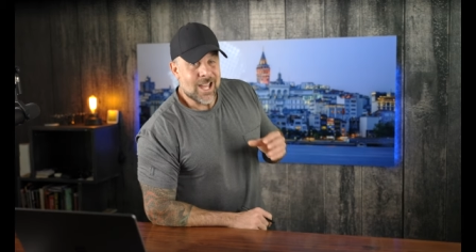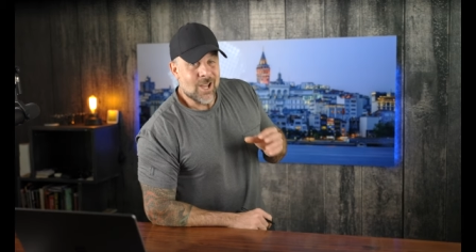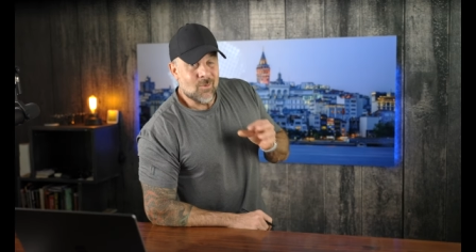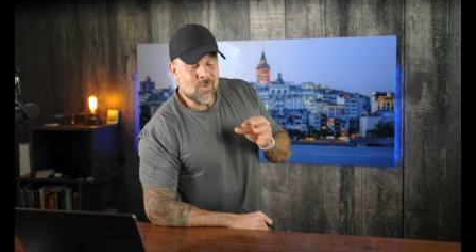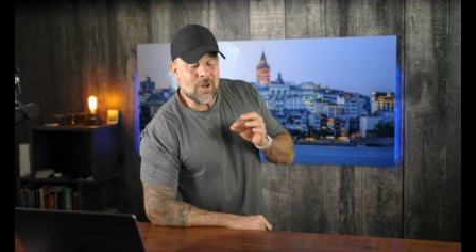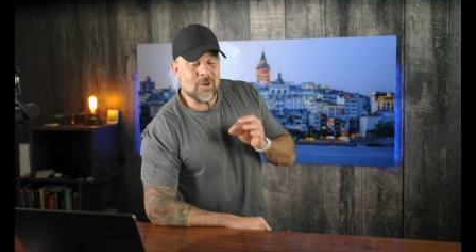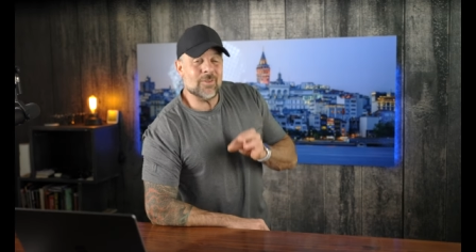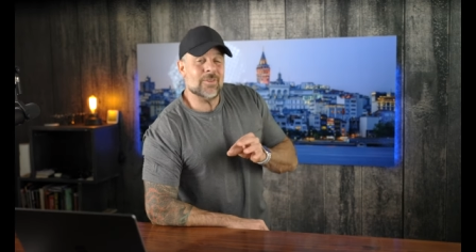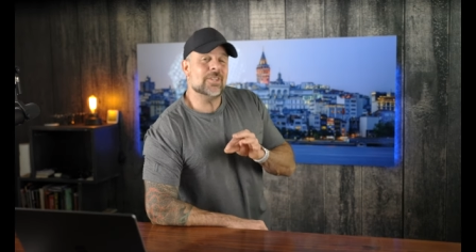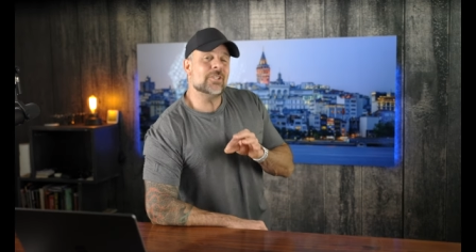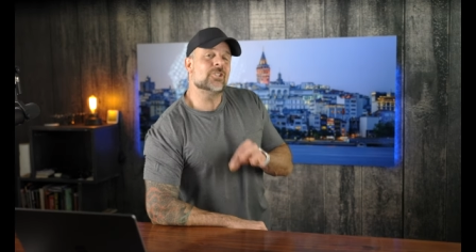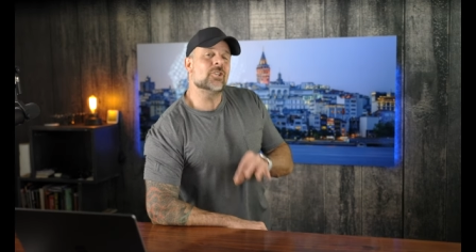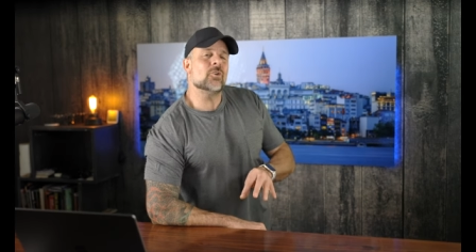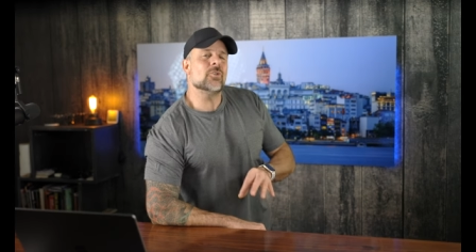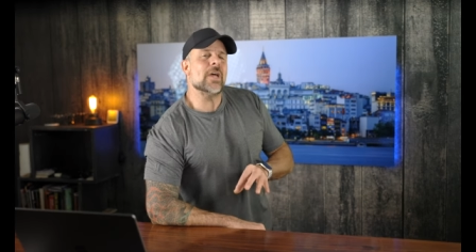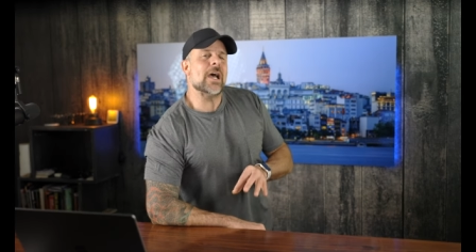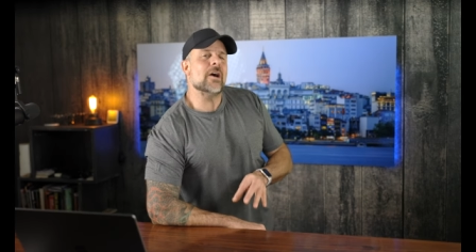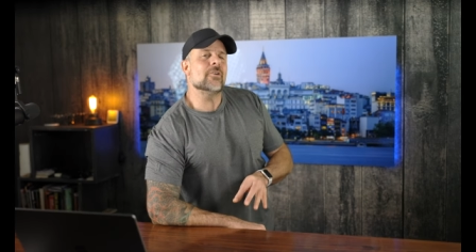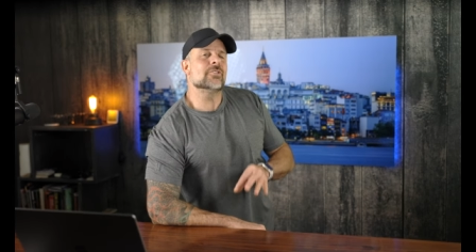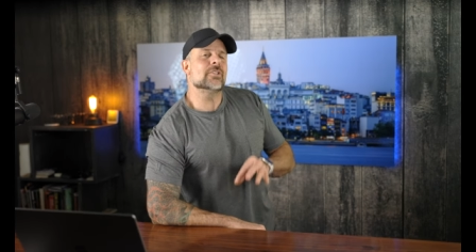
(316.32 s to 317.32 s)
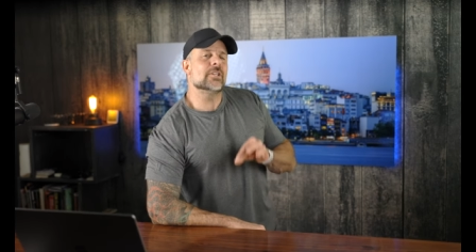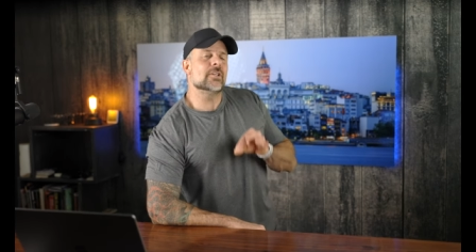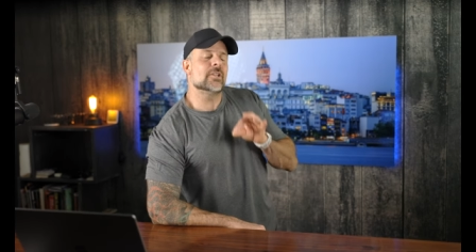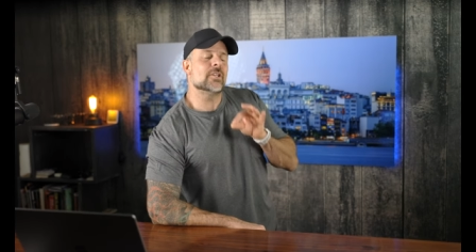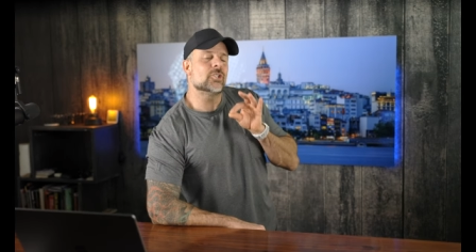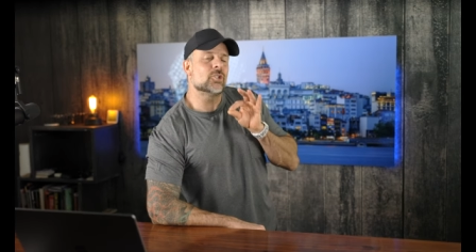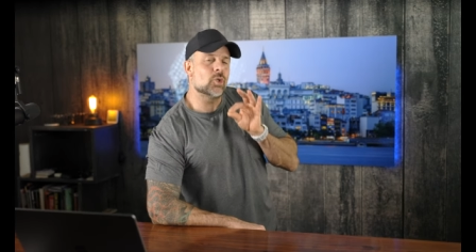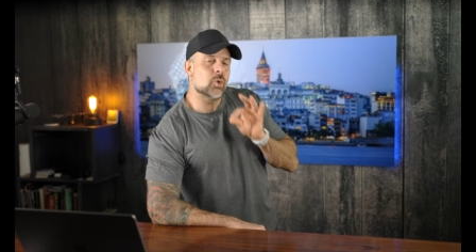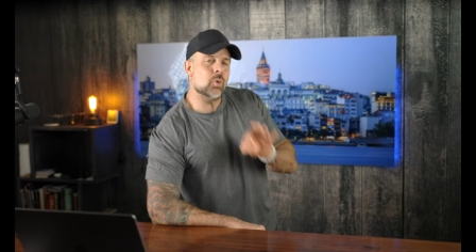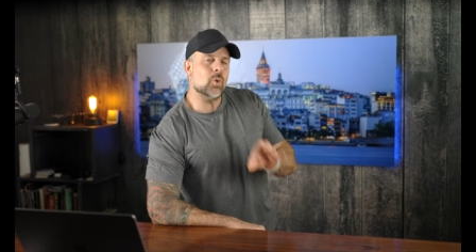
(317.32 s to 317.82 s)
Well, the
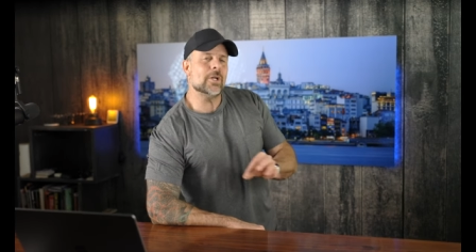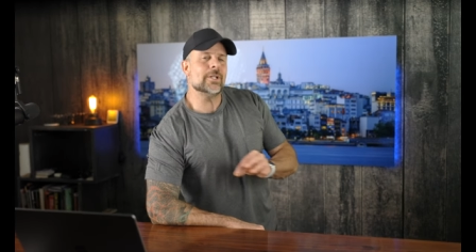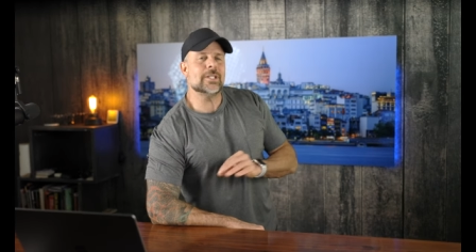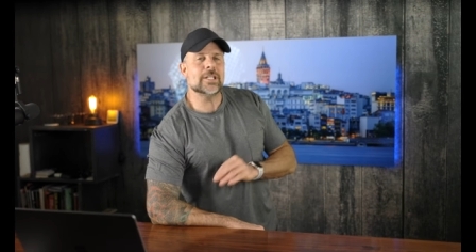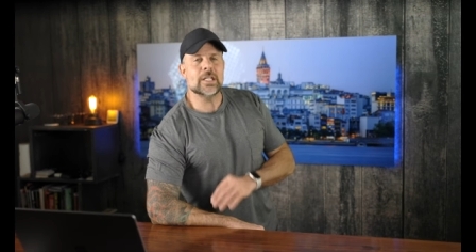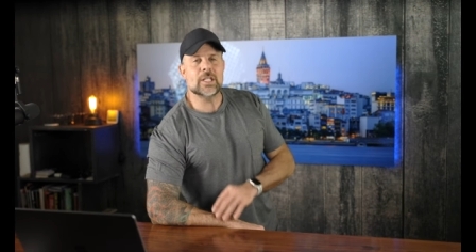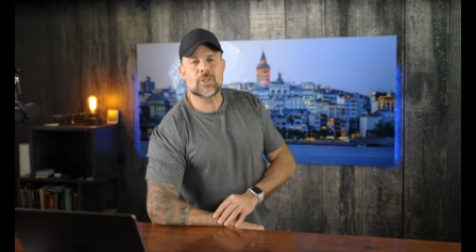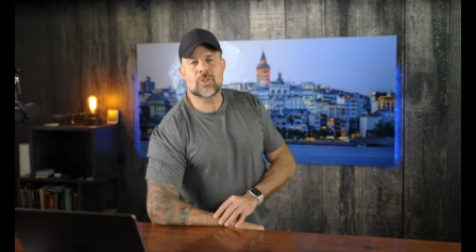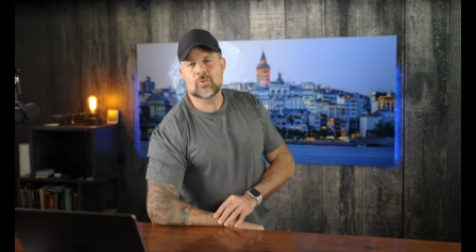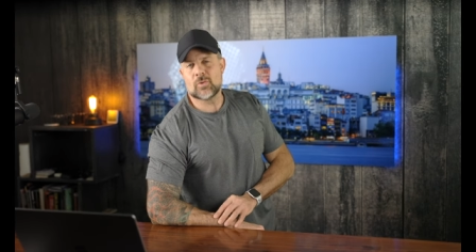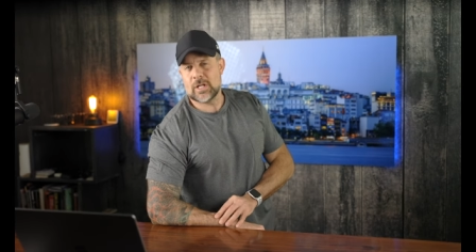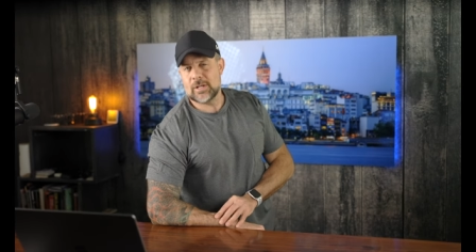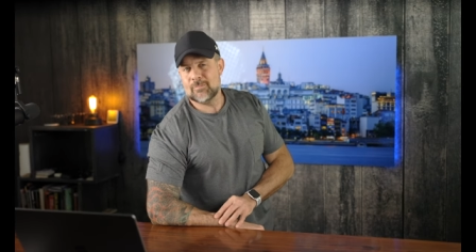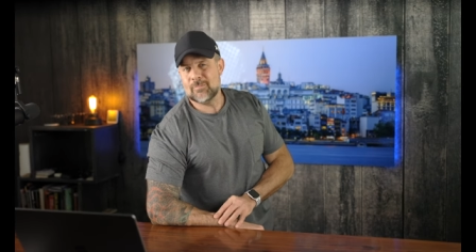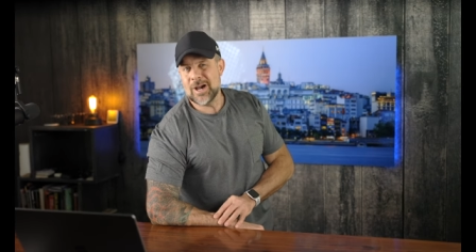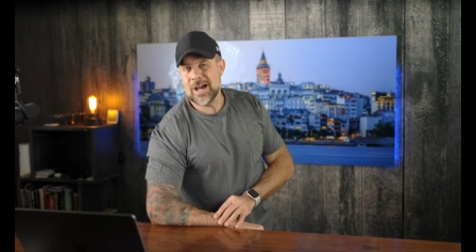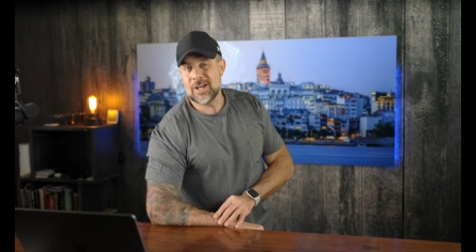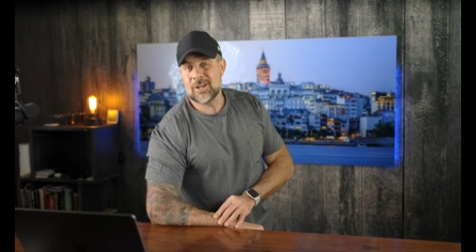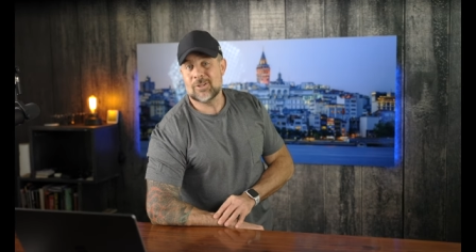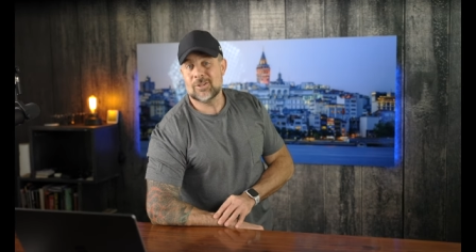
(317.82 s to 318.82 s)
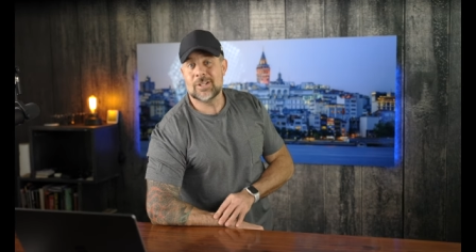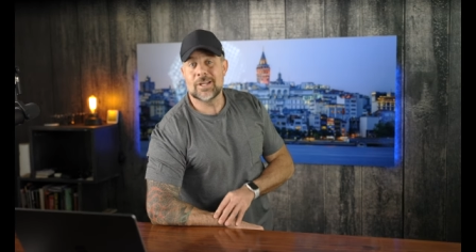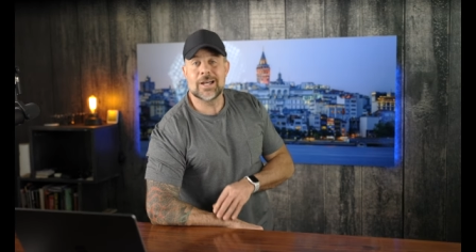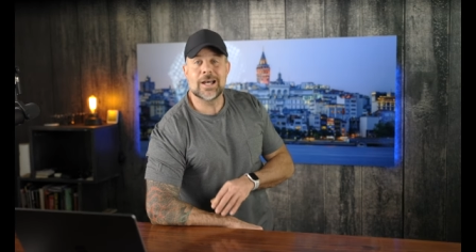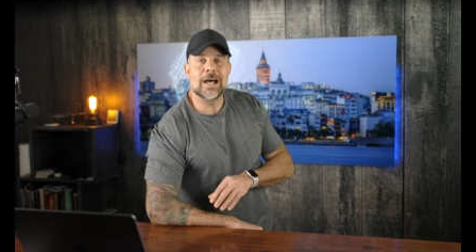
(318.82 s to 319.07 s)
2023 model,